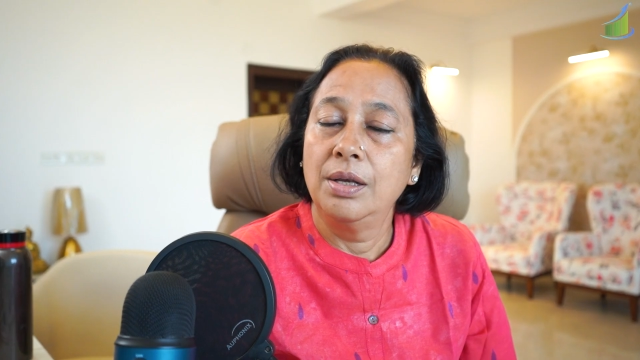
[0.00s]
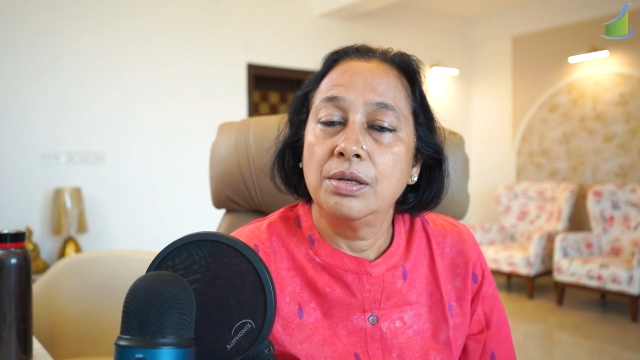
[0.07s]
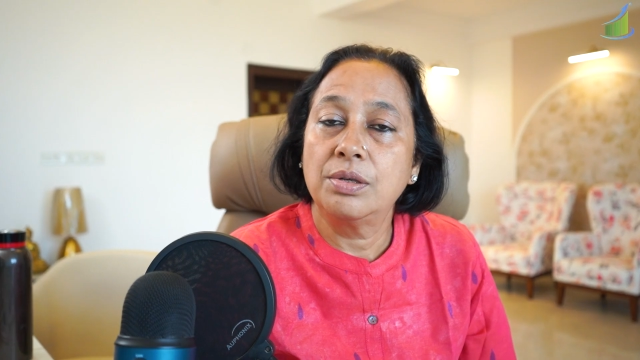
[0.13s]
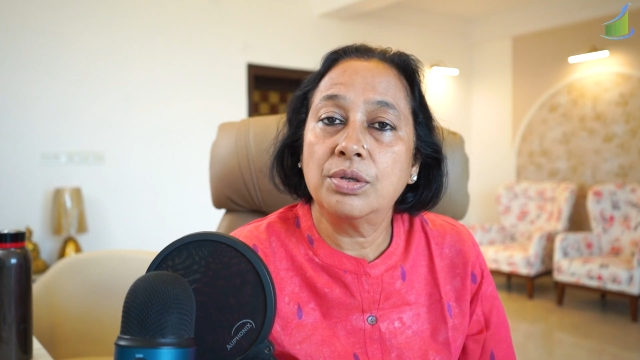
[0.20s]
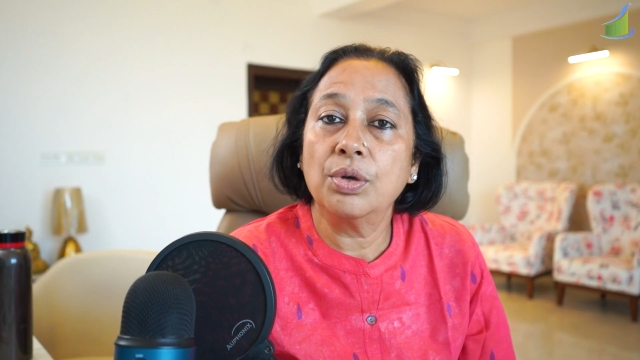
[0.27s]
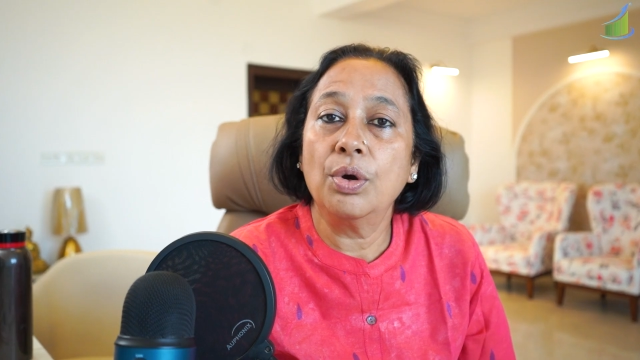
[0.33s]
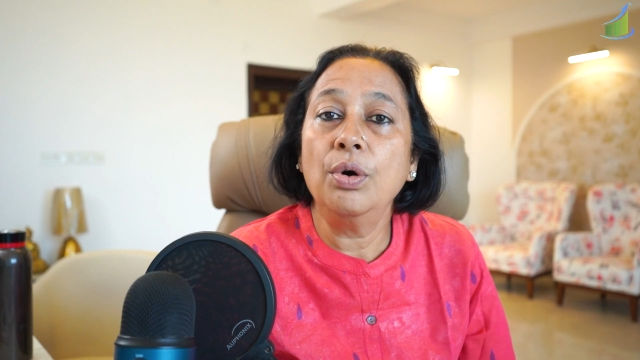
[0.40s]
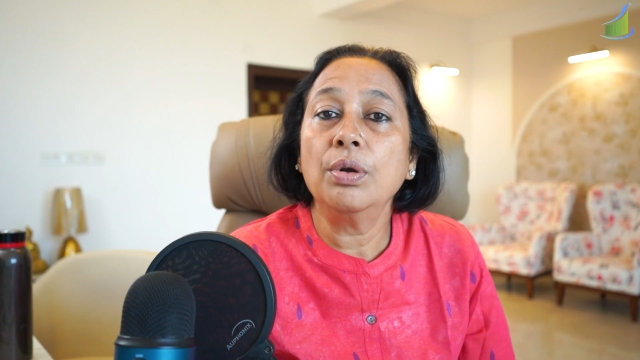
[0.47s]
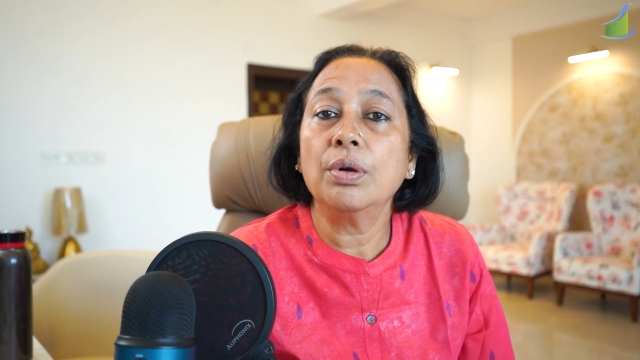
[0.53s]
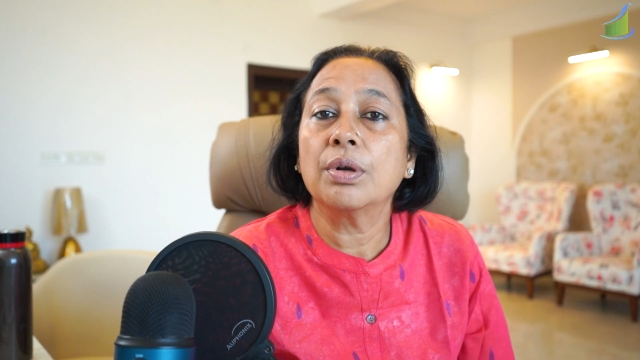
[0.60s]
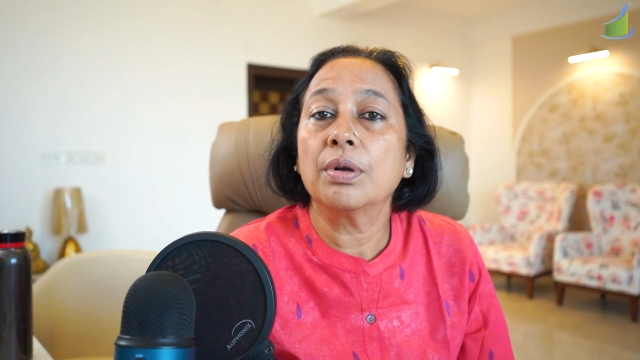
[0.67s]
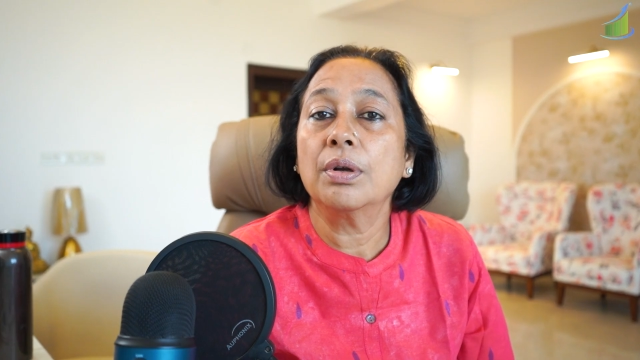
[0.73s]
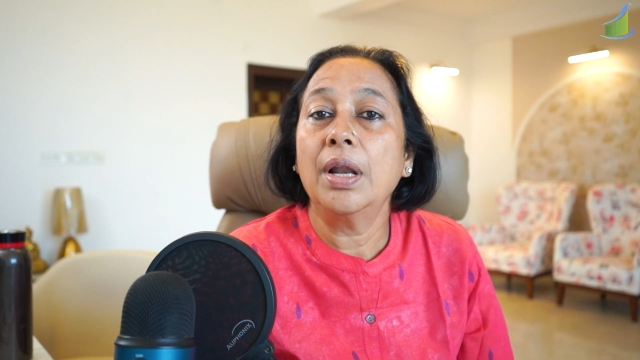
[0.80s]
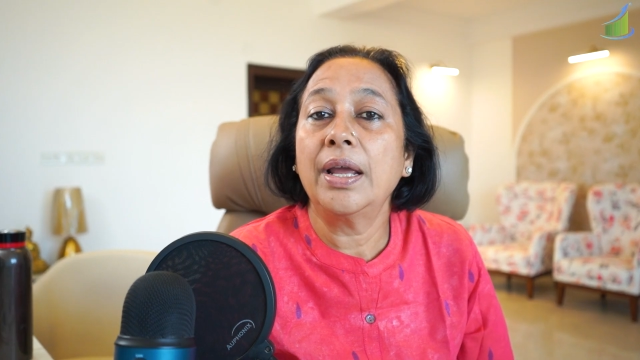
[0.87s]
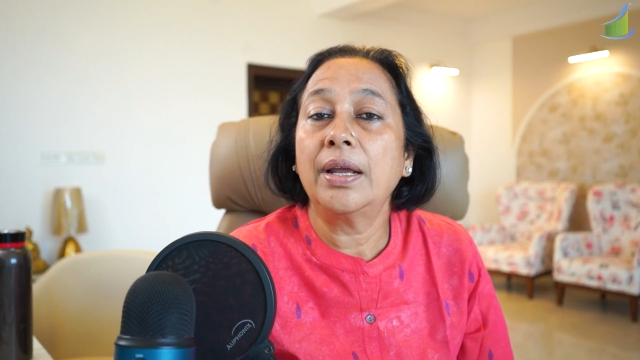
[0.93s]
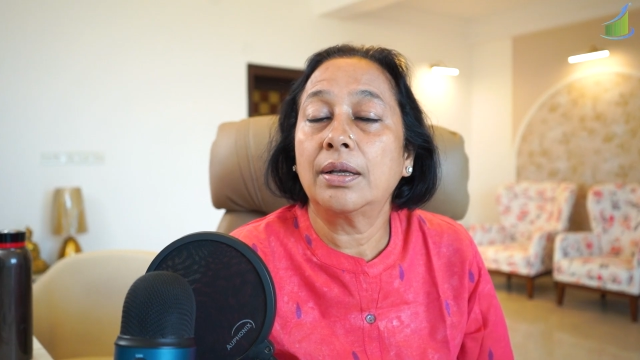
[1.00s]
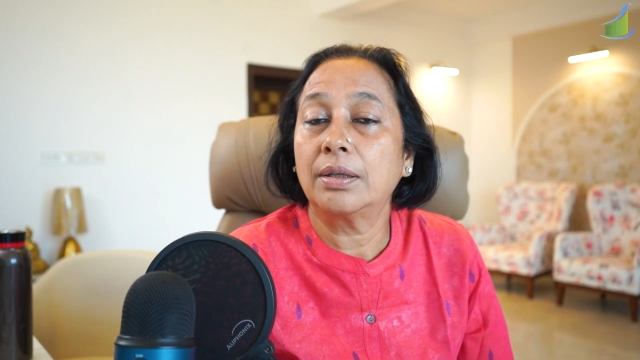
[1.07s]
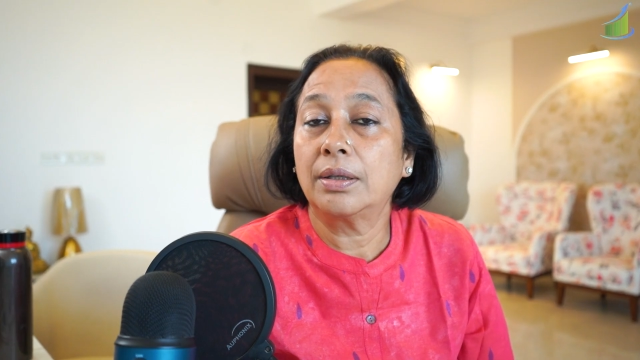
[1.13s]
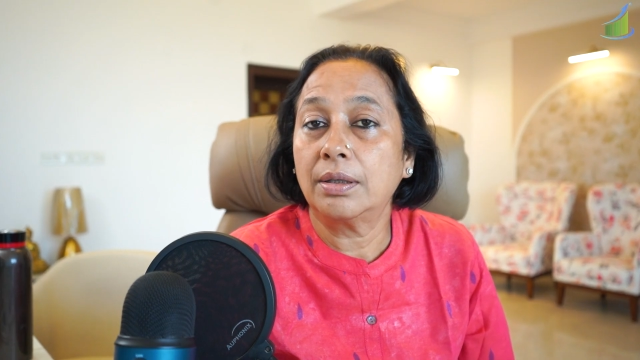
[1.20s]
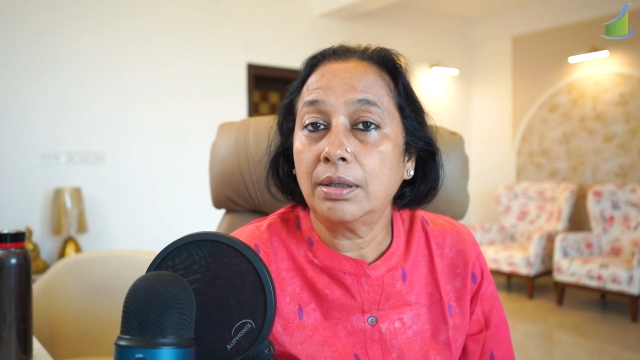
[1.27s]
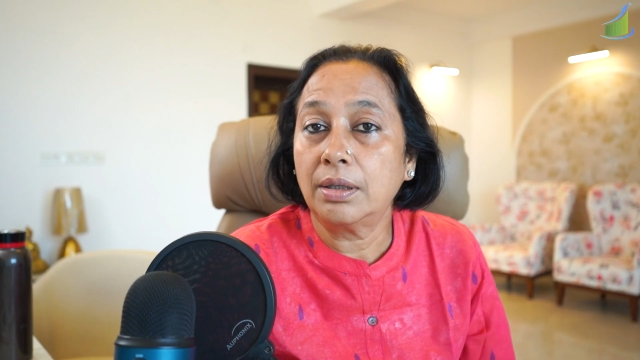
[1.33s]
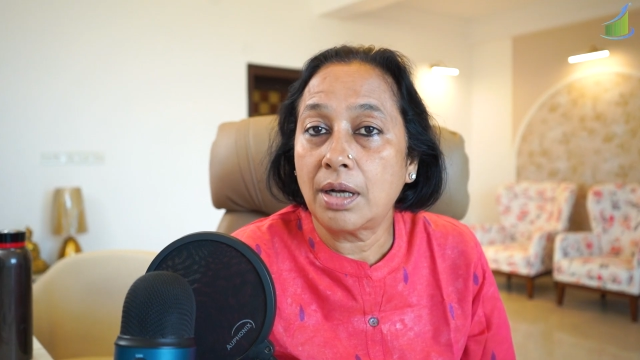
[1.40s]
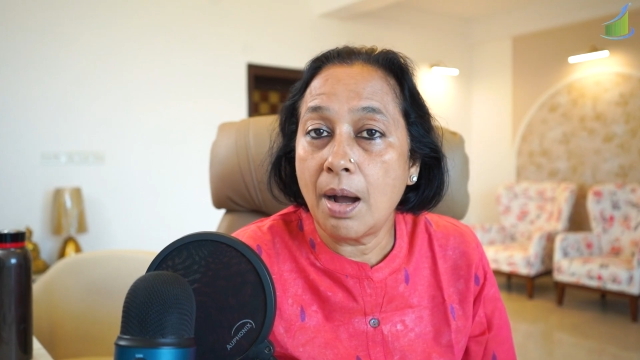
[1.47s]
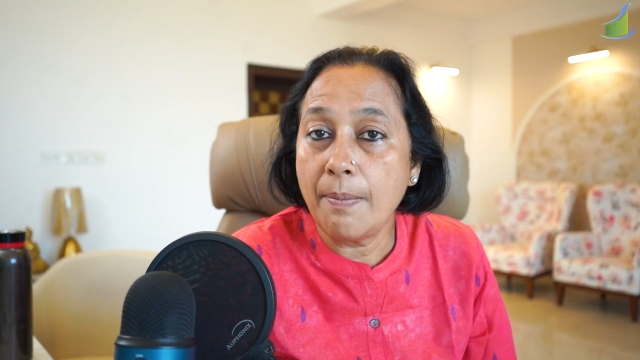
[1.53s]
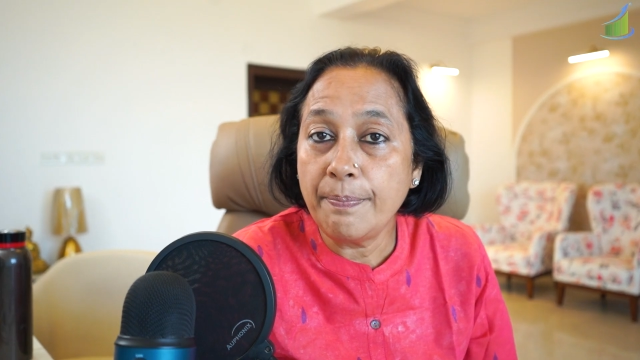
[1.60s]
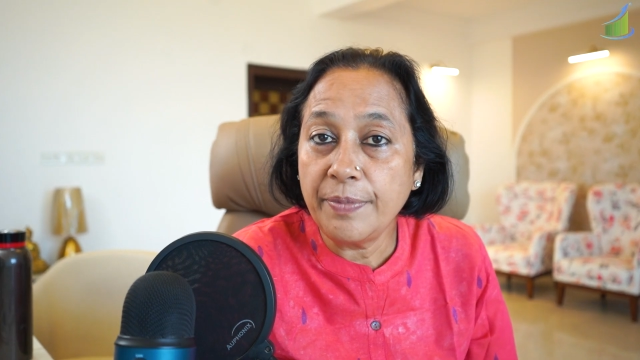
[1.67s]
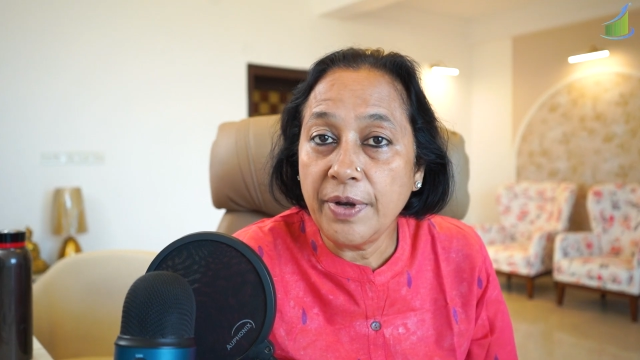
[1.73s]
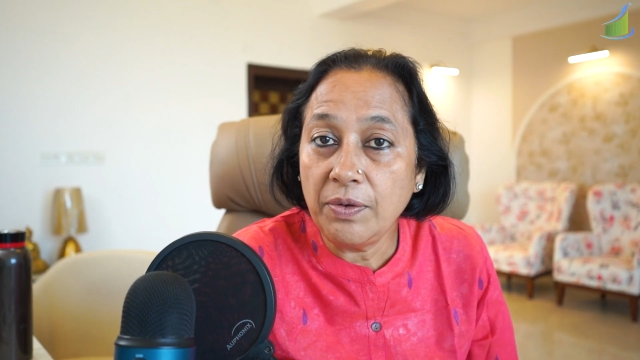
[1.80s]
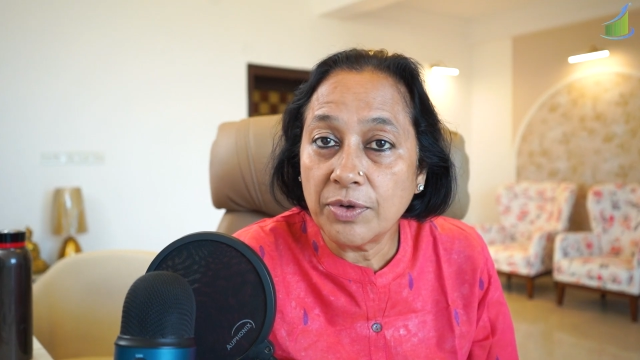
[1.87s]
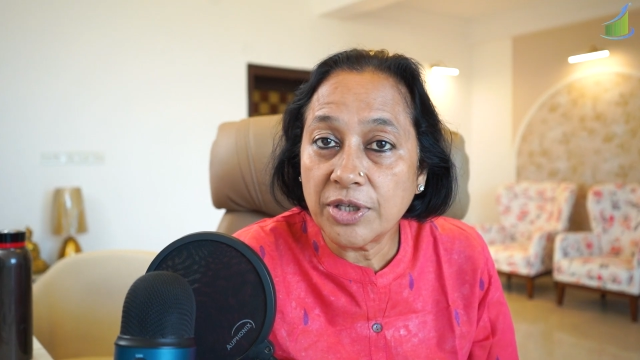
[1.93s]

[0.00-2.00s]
So, like, company